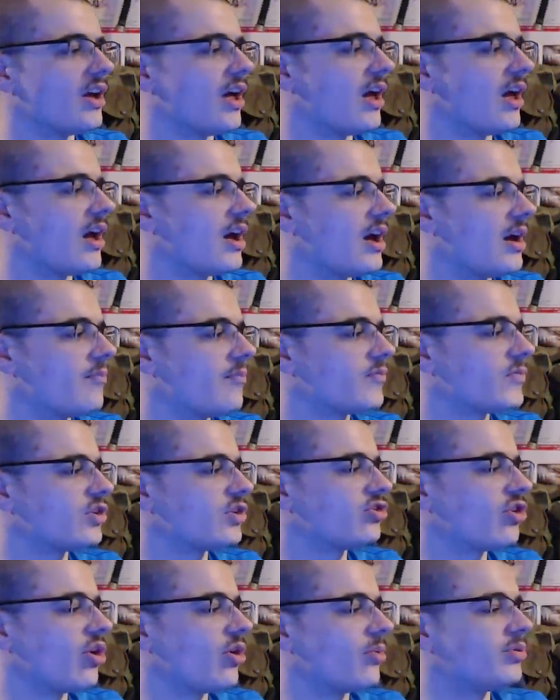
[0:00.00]
The
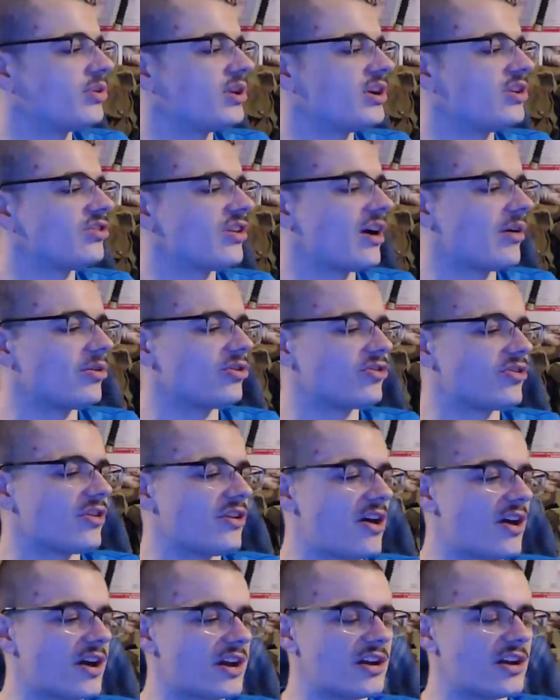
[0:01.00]
top D-cell is the
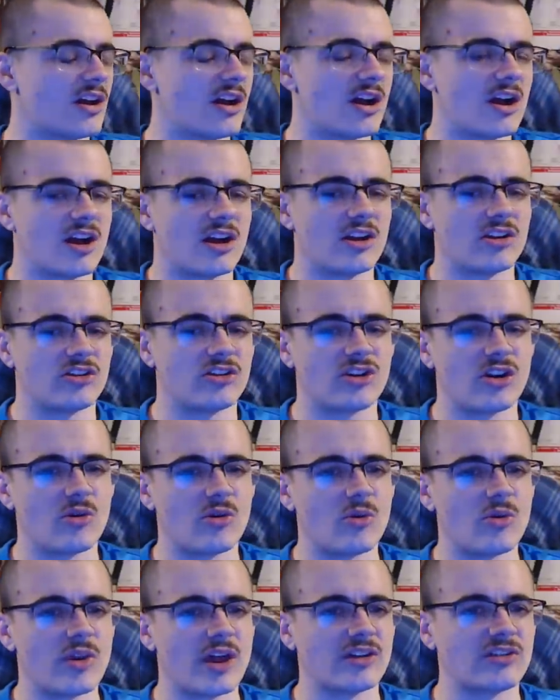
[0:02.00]
light. So
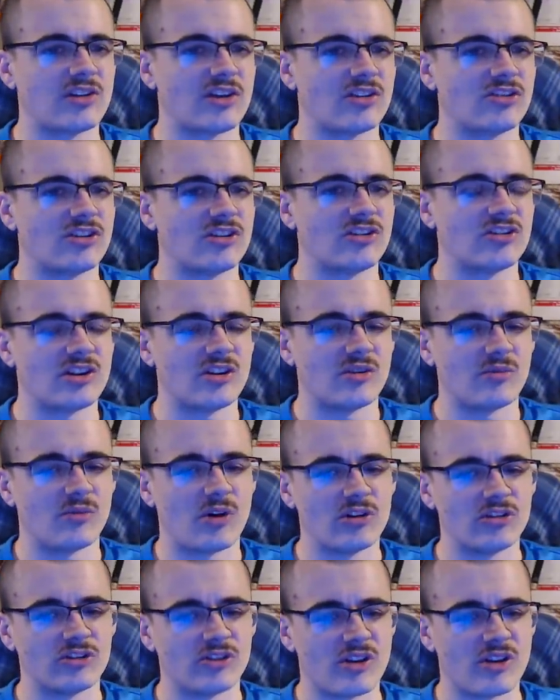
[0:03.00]
all that does is it
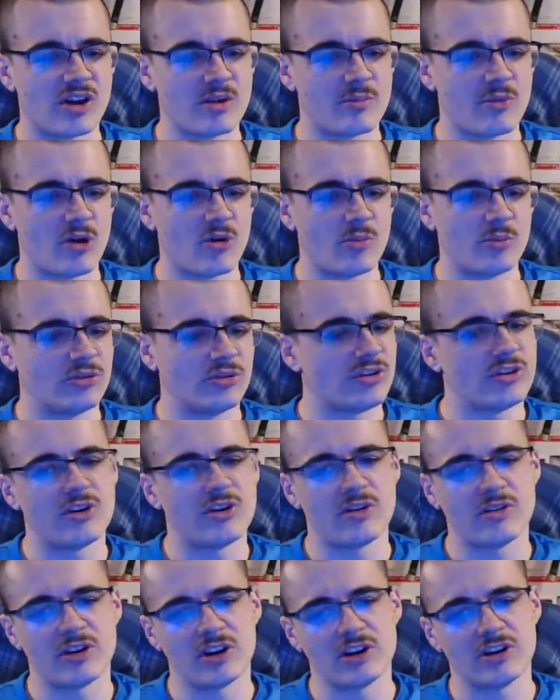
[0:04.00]
runs a light bulb. So you
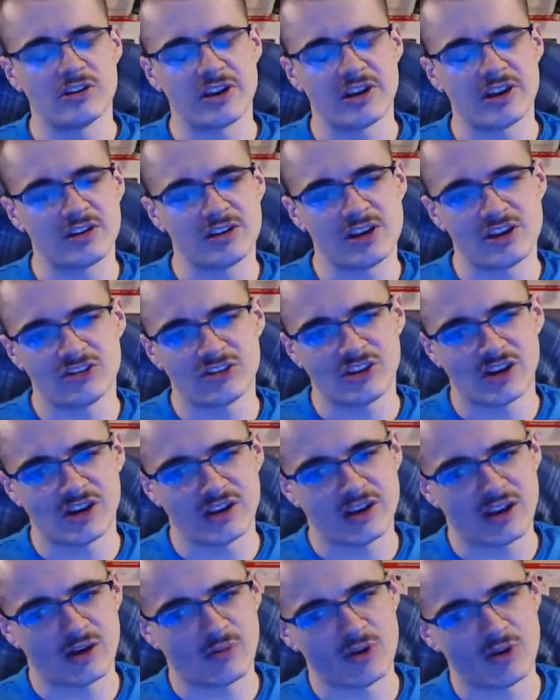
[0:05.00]
don't need a D-cell
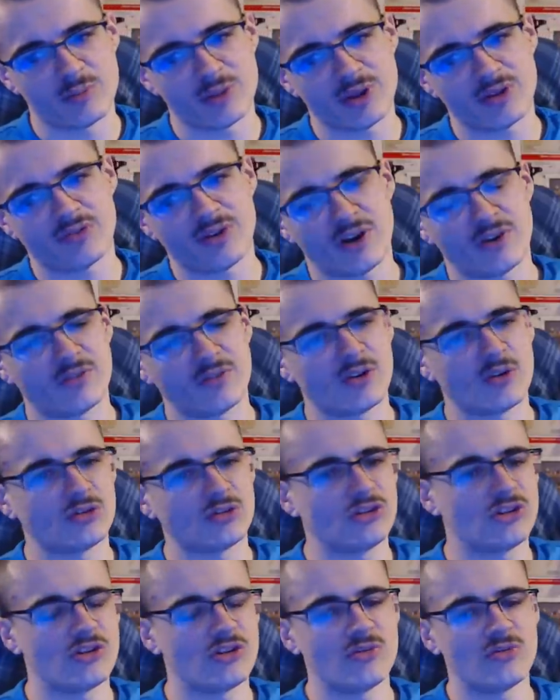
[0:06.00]
in that one. But if you have
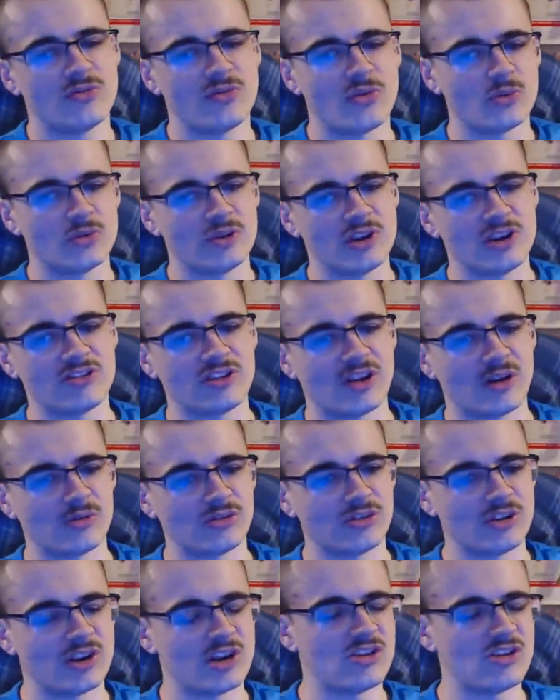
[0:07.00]
two full
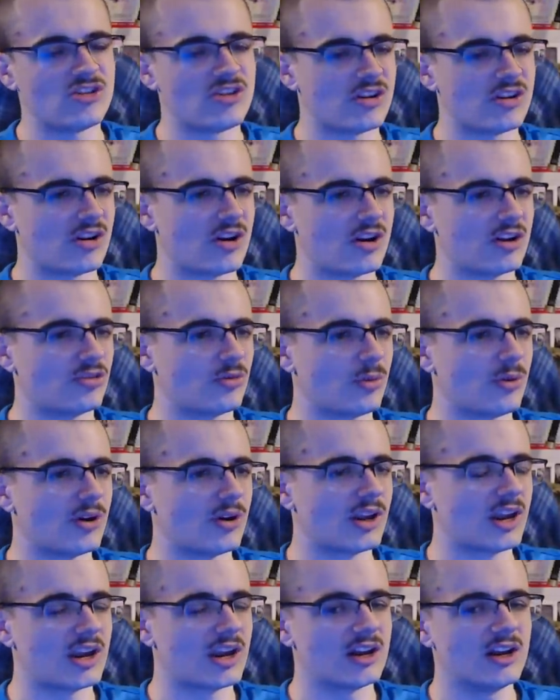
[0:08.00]
D-cells in each and your light's
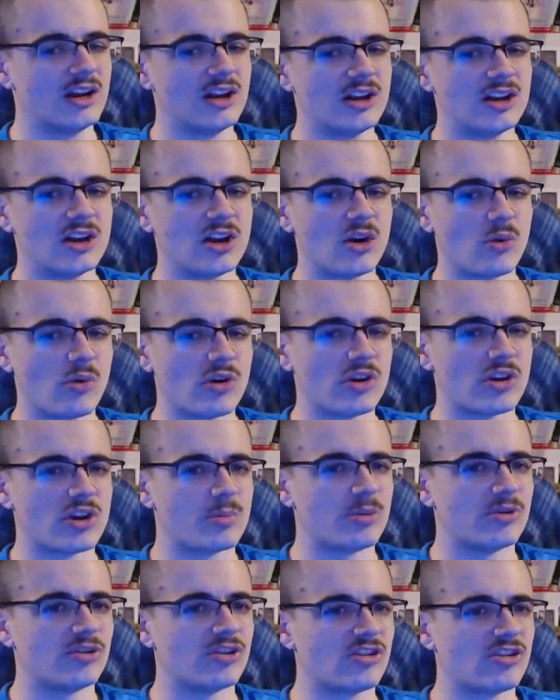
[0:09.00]
working, one of the
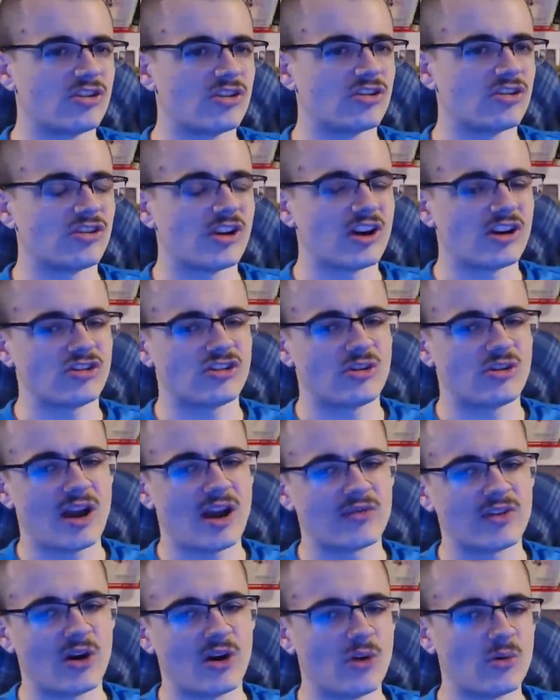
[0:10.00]
positions lets you
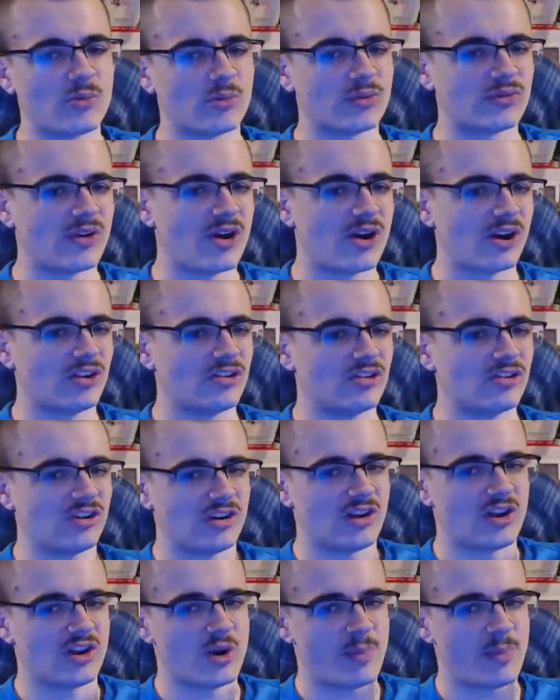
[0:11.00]
have it on with light. So,
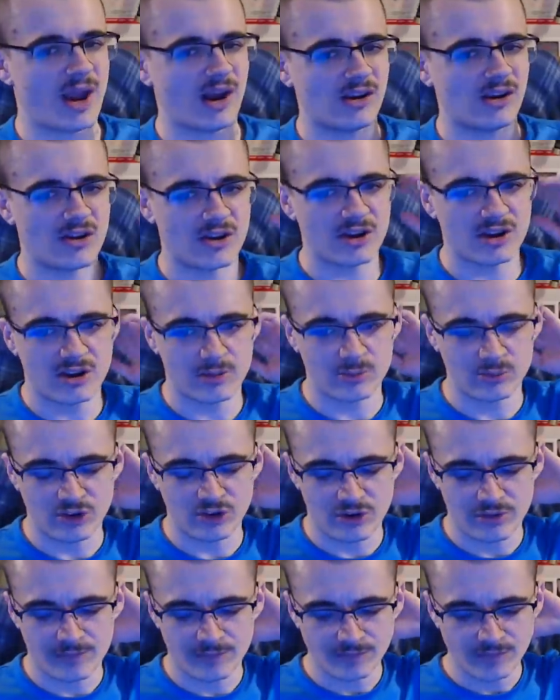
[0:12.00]
you know, the backlight comes
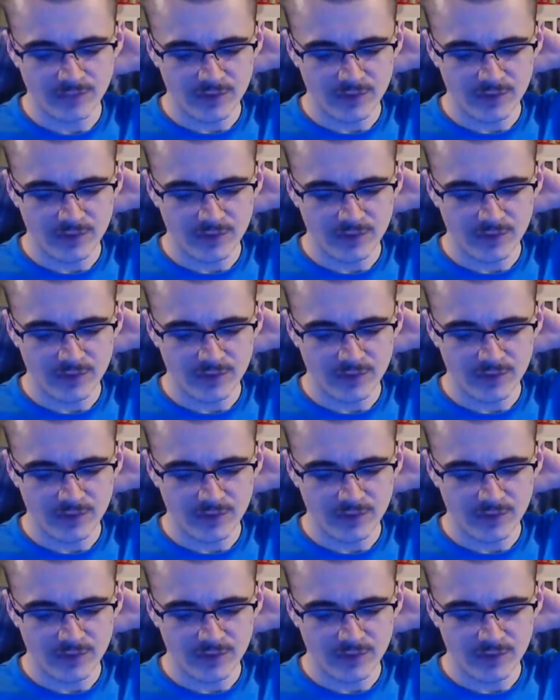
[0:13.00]
on.